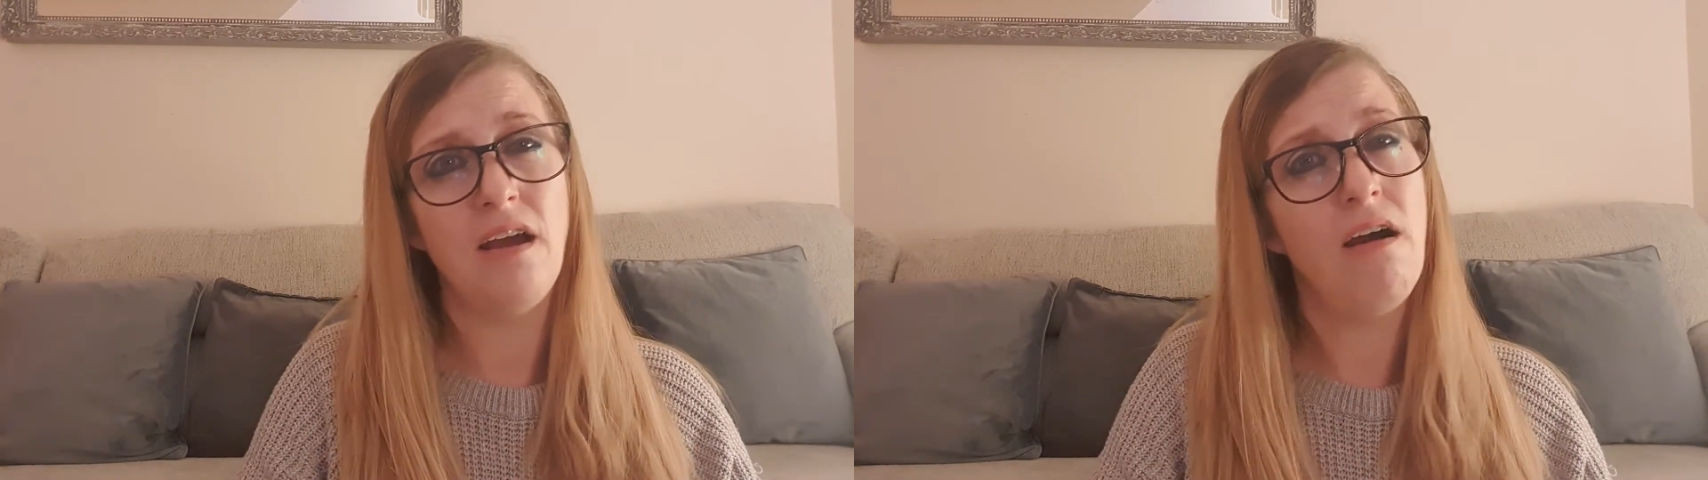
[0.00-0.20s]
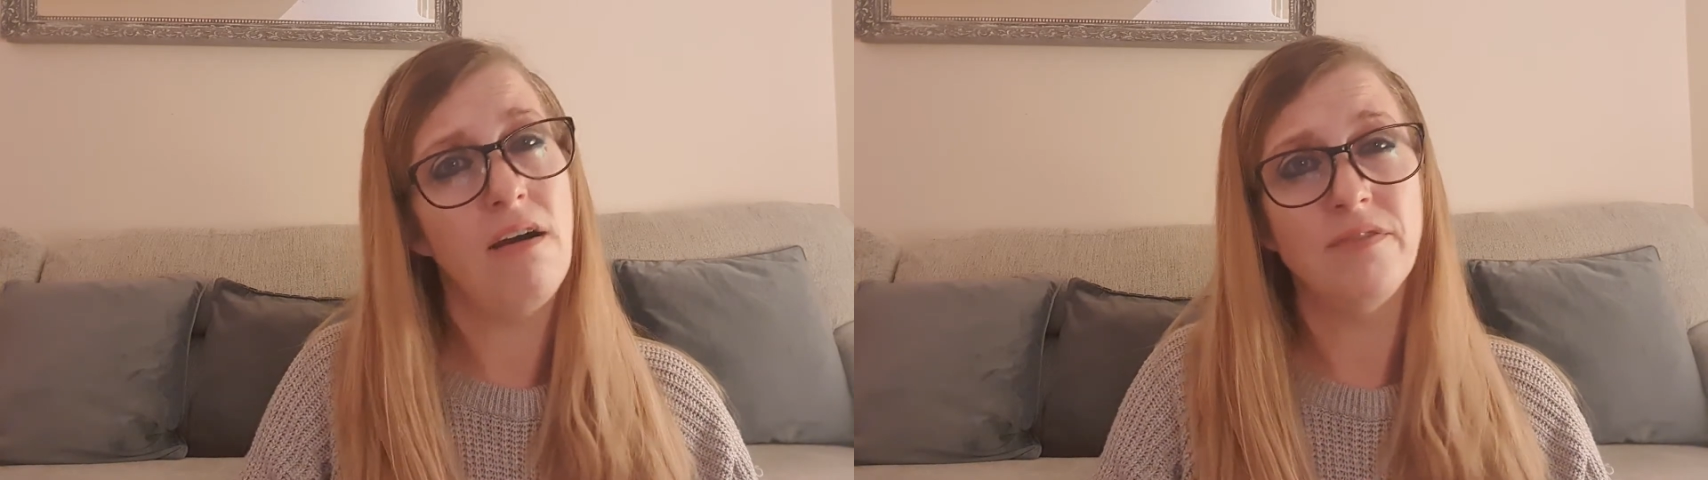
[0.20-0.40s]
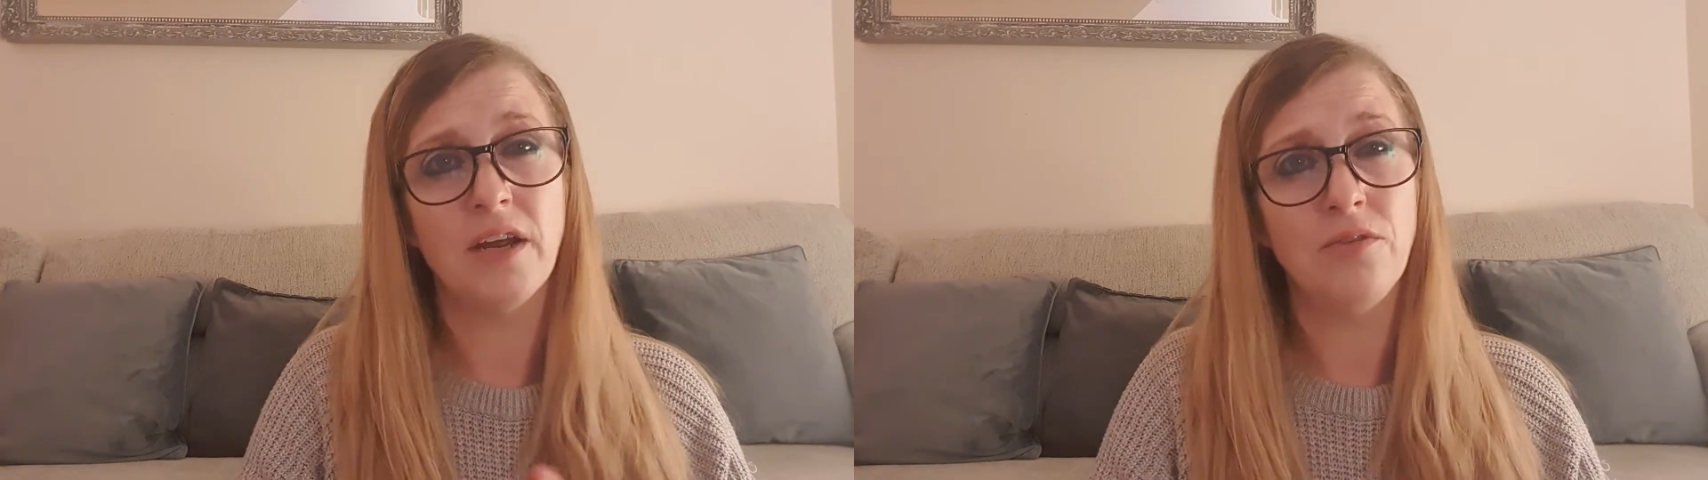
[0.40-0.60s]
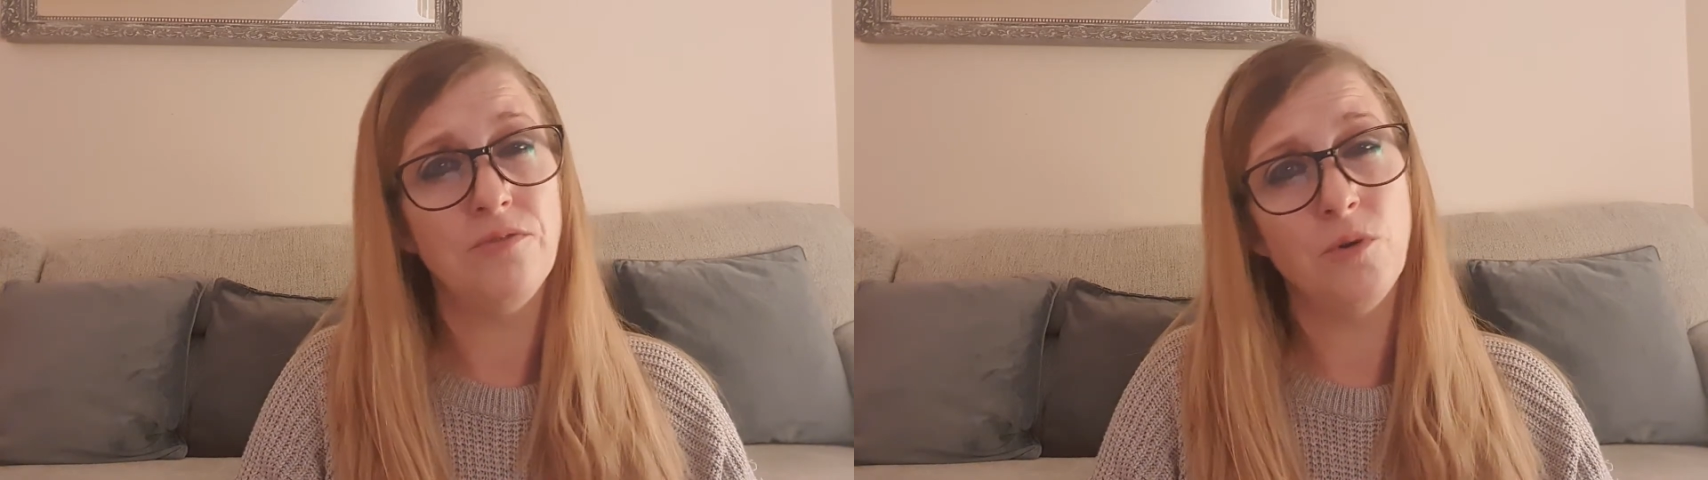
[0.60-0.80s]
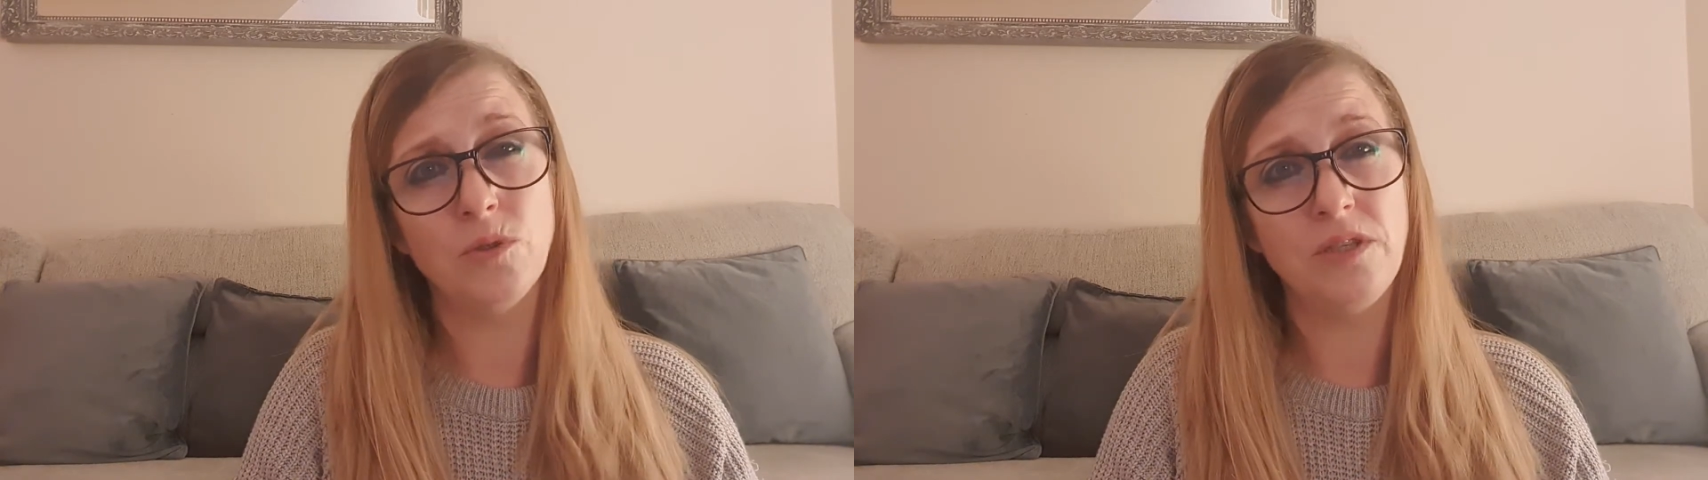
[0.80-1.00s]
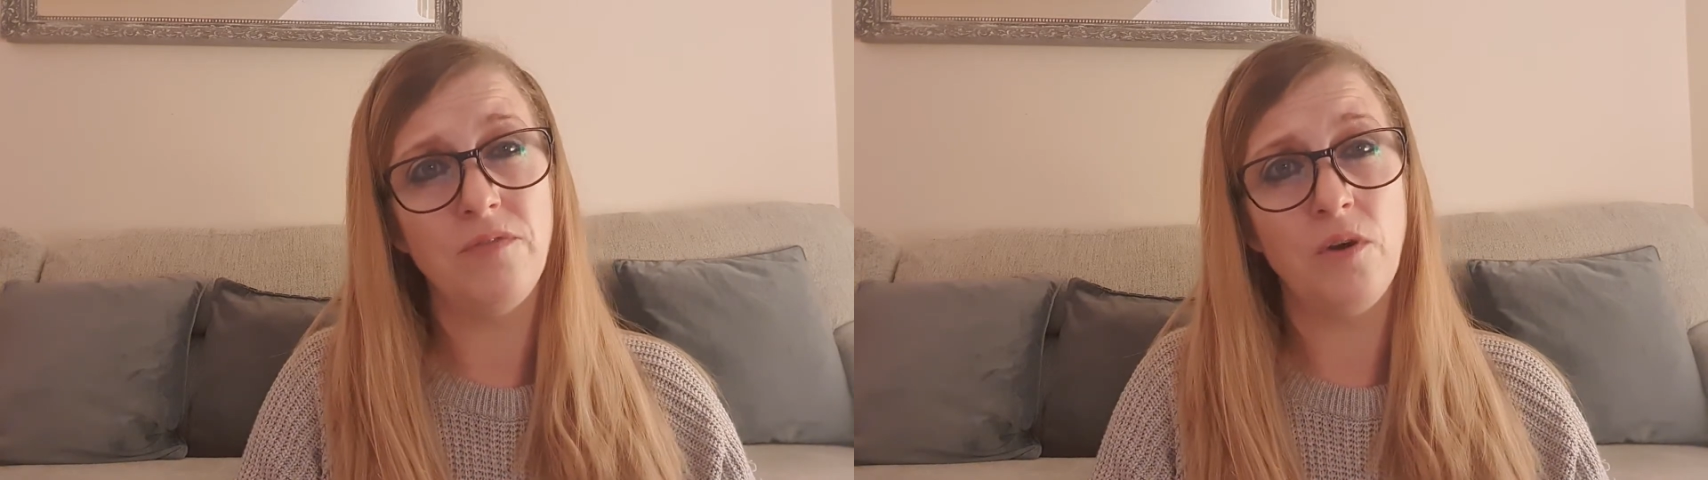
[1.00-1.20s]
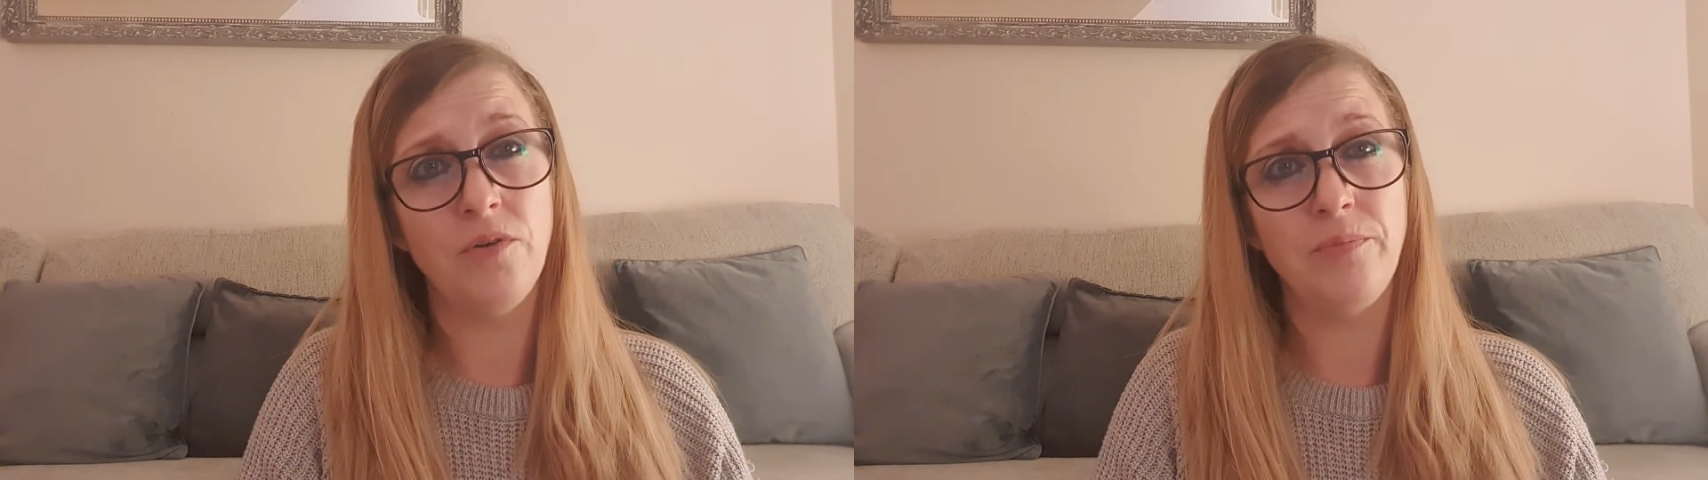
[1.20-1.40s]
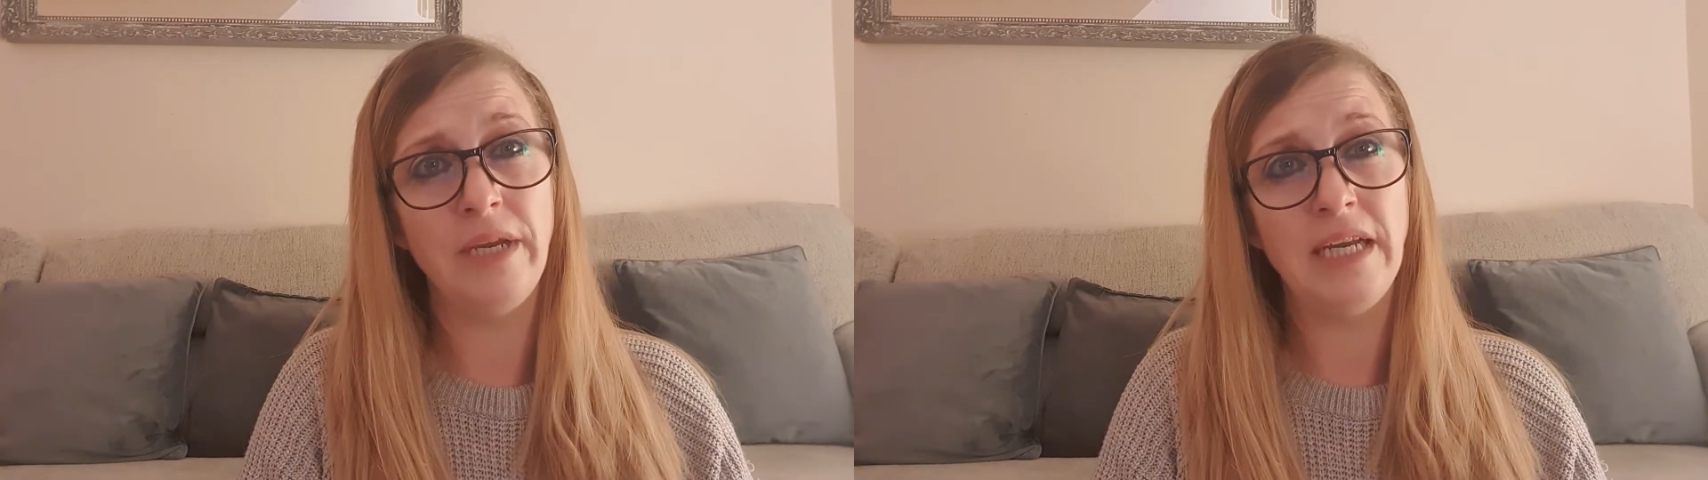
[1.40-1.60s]
half an hour and
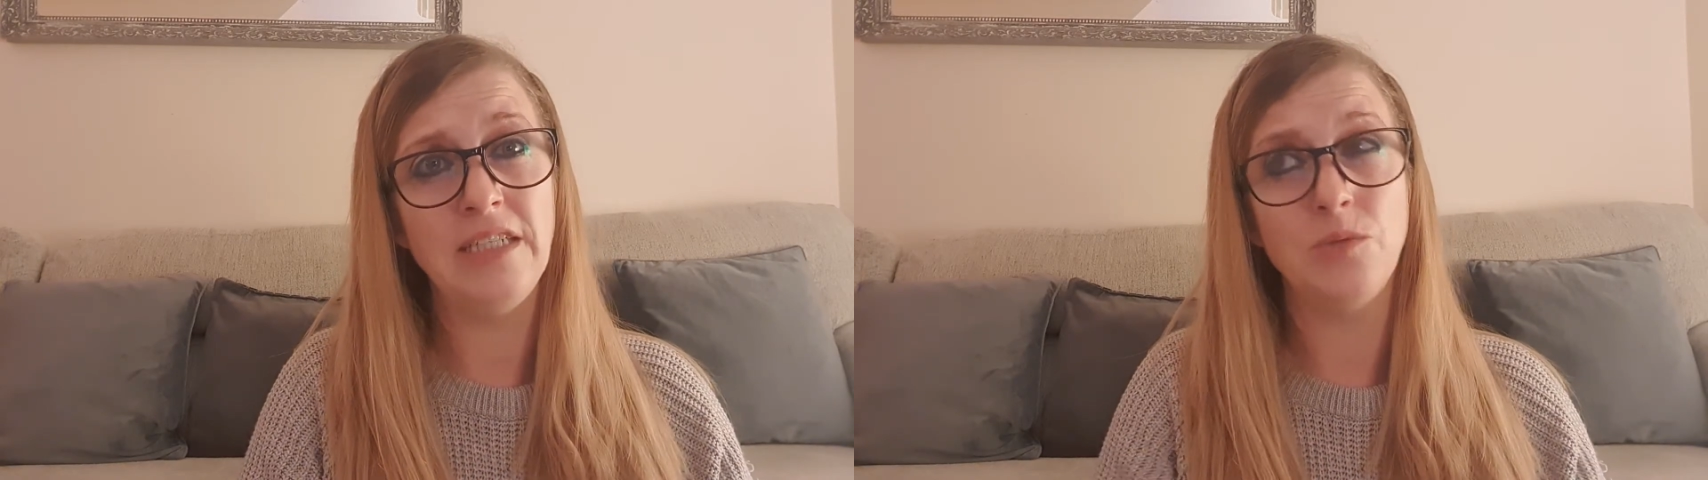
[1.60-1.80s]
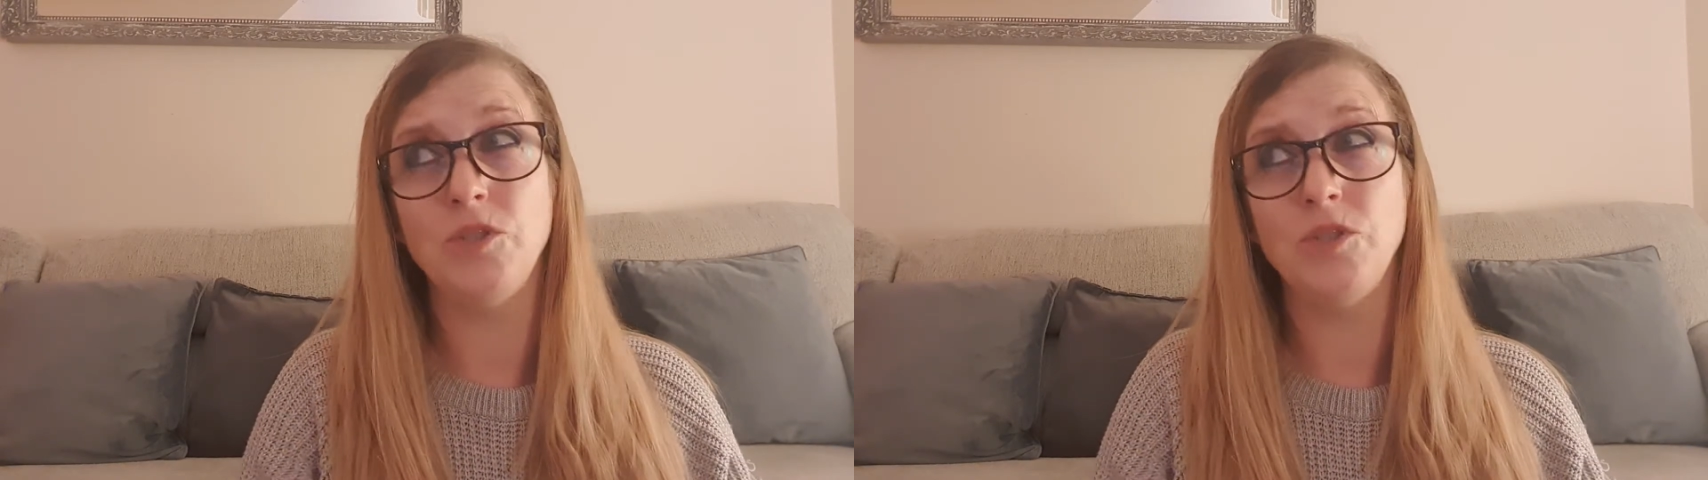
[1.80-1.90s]
45 minutes,